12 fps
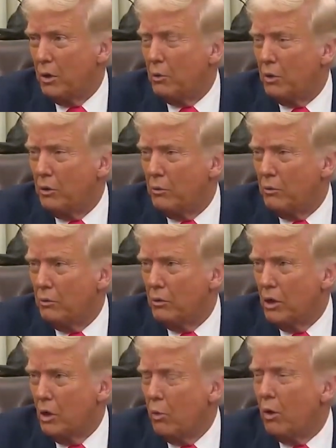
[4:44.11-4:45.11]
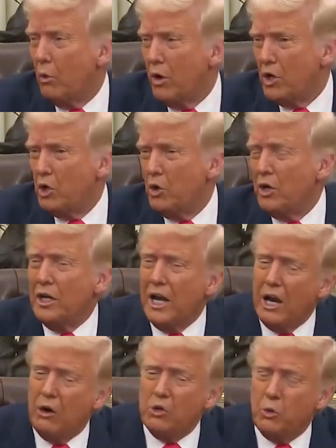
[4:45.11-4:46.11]
What we're doing
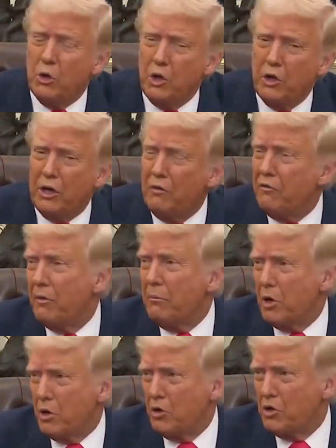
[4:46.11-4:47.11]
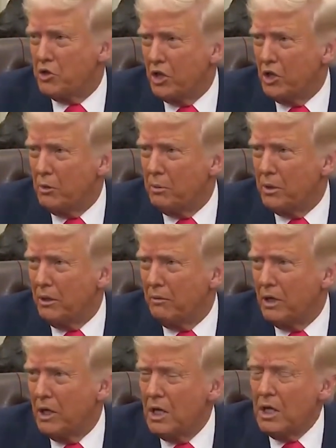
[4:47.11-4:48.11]
now is we're looking for murderers. Can you believe it?